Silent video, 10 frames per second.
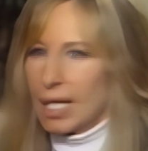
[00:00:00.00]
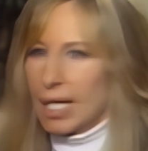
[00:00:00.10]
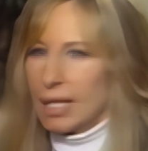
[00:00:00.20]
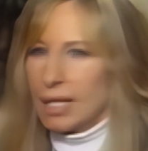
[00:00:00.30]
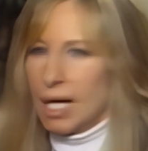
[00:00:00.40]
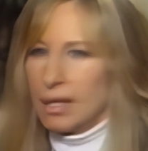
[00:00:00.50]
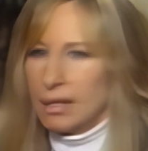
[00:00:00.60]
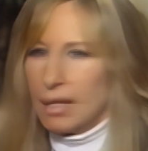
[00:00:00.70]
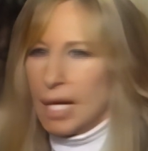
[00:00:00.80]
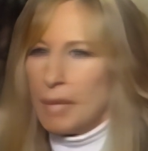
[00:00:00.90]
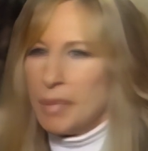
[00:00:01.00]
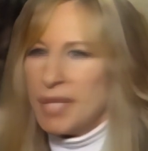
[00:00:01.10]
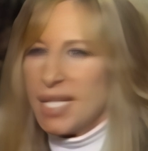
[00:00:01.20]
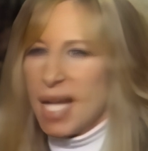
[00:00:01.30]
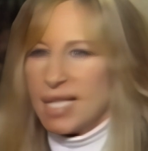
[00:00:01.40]
I, I, I'm
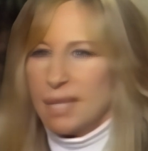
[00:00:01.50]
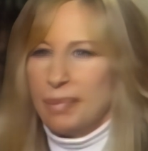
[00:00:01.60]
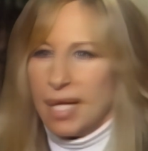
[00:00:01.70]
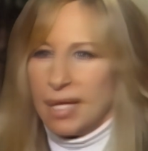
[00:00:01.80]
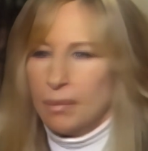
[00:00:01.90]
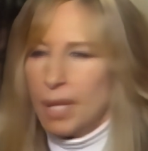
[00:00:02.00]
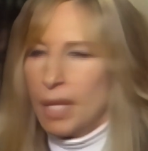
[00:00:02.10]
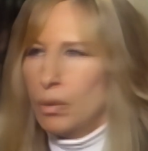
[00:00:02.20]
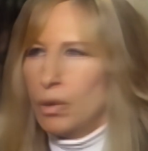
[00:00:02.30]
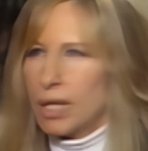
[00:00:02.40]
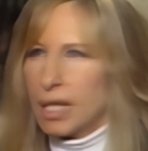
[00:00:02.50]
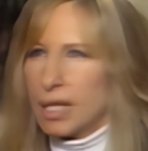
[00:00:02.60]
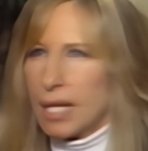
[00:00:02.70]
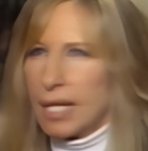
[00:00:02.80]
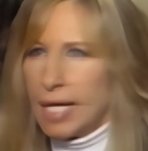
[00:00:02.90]
obsessed by, by
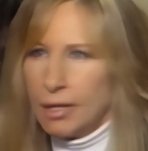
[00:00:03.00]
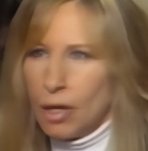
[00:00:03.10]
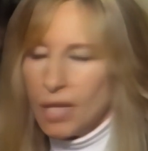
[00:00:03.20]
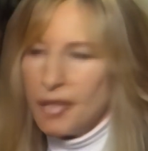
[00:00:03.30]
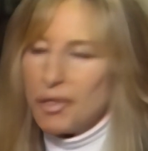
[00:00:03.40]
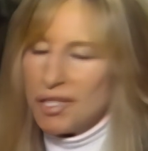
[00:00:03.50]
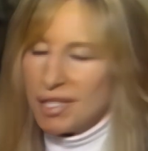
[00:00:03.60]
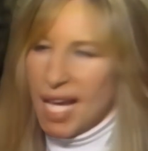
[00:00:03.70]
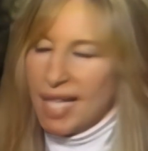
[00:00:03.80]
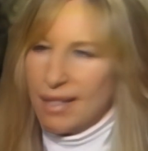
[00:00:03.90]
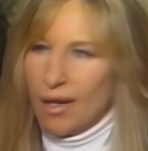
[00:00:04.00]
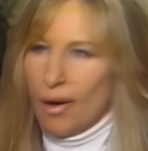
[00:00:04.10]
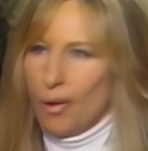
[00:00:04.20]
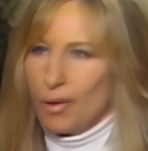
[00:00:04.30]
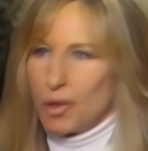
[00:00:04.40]
workings, and I don't understand the
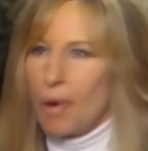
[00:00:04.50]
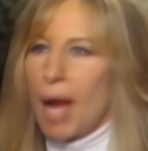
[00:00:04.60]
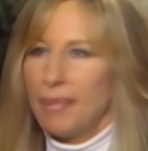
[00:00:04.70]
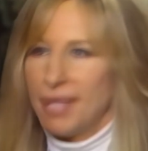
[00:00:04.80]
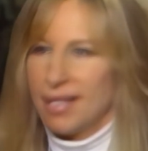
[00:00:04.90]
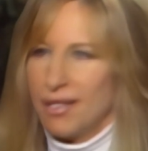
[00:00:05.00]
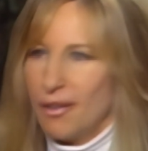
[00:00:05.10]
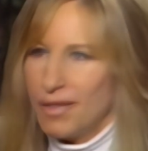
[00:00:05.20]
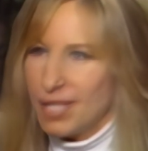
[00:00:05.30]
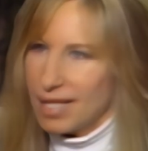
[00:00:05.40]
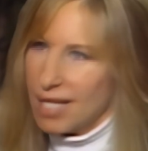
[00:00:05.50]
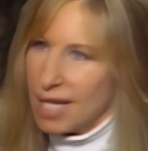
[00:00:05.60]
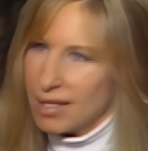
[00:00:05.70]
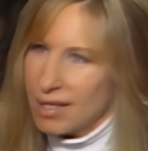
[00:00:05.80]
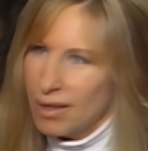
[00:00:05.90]
whole trappings of
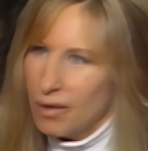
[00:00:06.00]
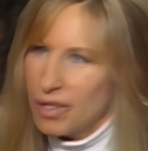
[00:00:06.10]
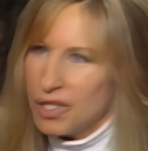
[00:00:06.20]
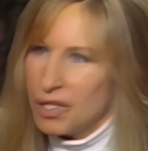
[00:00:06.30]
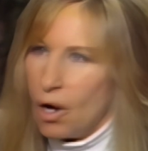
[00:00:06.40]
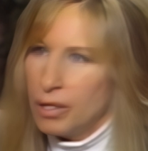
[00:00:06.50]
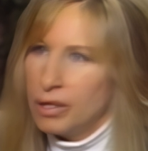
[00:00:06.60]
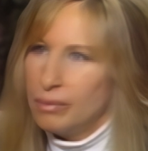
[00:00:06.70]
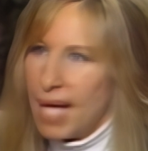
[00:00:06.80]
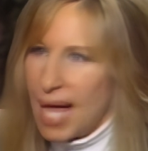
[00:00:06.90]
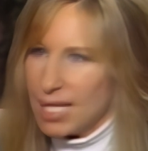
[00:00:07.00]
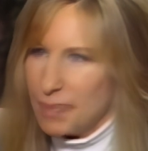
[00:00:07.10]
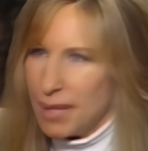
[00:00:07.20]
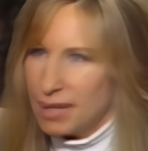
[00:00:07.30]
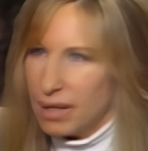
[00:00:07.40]
success, you know, the stardom
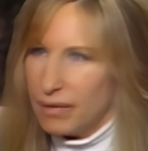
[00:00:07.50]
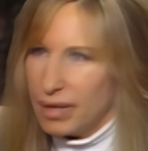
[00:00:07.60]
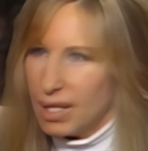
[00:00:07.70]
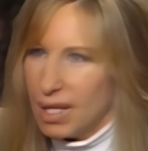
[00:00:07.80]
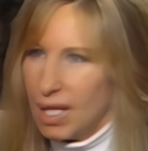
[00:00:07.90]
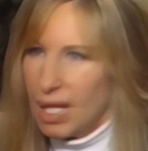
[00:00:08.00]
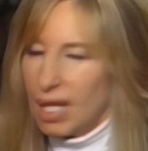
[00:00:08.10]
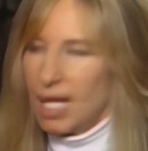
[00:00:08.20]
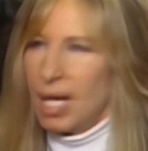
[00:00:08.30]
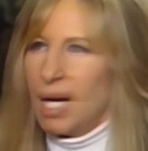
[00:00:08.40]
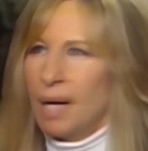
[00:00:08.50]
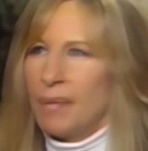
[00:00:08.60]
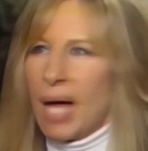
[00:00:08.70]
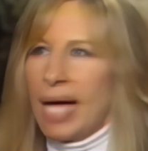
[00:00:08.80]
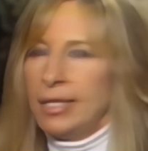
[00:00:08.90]
aspect of it. Uh,
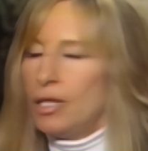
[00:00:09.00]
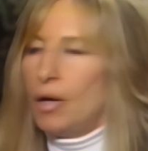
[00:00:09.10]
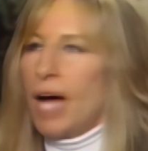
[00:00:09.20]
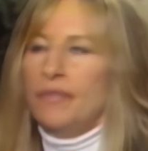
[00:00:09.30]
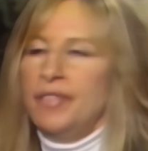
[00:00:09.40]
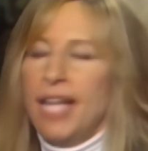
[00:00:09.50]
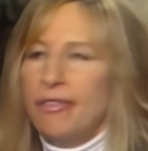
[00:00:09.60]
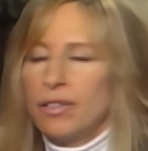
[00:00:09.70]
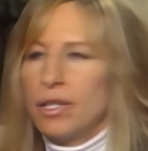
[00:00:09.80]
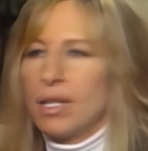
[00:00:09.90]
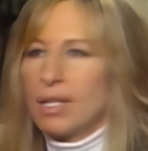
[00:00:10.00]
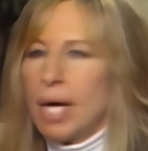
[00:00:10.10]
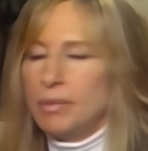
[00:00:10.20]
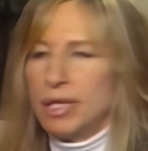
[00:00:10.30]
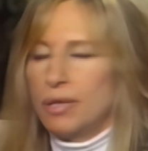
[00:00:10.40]
I don't, I've never
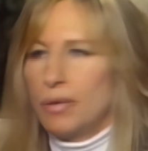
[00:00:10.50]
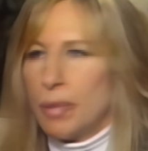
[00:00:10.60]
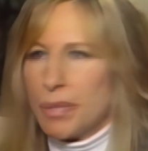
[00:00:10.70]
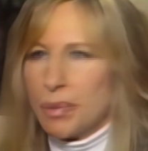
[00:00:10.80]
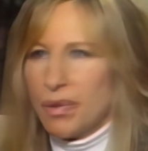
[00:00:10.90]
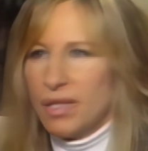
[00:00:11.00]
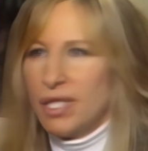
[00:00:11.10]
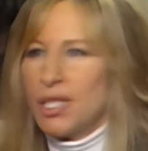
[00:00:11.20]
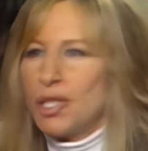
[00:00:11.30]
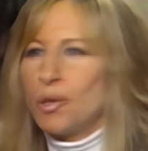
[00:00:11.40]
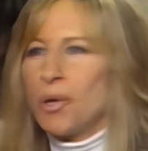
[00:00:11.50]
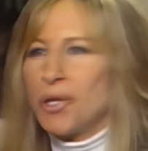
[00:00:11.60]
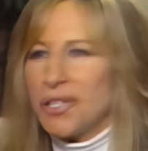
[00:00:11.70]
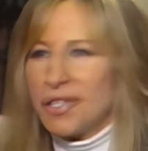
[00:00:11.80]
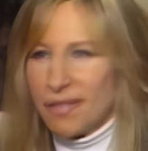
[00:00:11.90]
come to grips with the
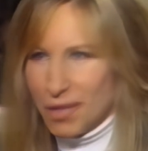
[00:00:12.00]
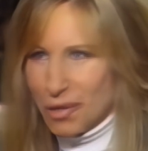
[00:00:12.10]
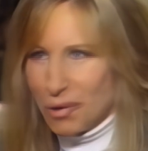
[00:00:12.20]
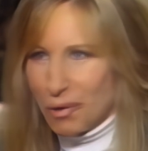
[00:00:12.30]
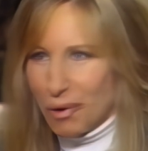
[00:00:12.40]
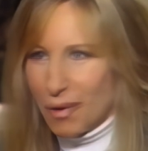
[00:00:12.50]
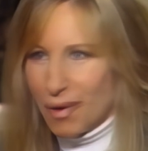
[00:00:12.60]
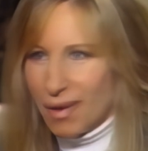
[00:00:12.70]
distortions of the truth.